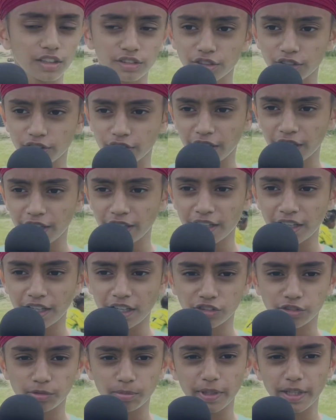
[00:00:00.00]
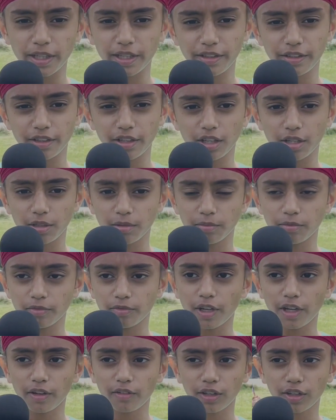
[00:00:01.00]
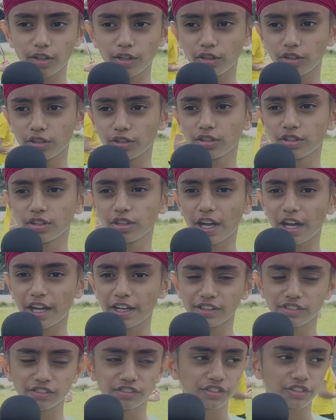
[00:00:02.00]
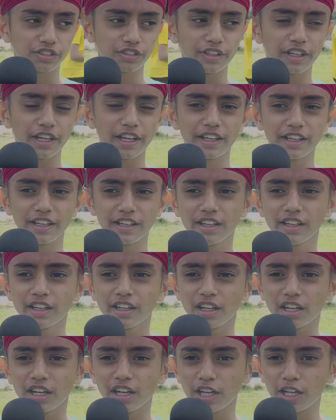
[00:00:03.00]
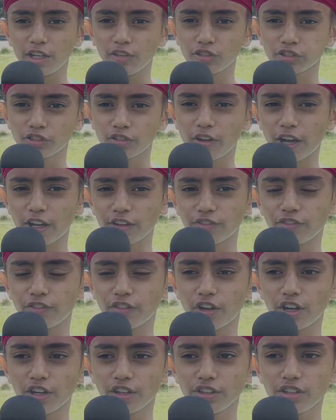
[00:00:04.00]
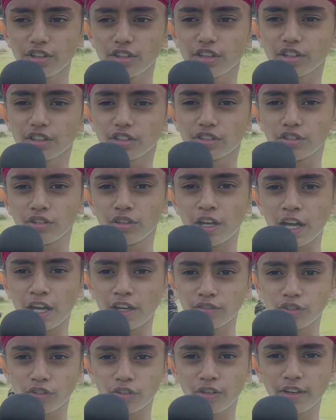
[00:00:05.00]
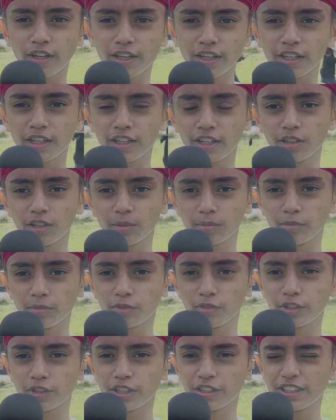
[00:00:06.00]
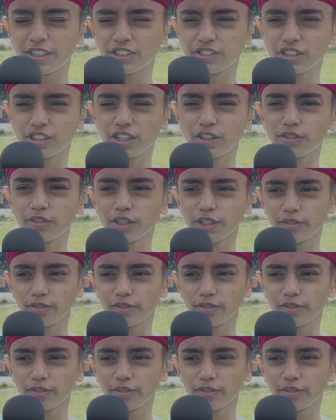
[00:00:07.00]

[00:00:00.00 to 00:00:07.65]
Today has been very good, and today it was quite fun to have cricket in this lovely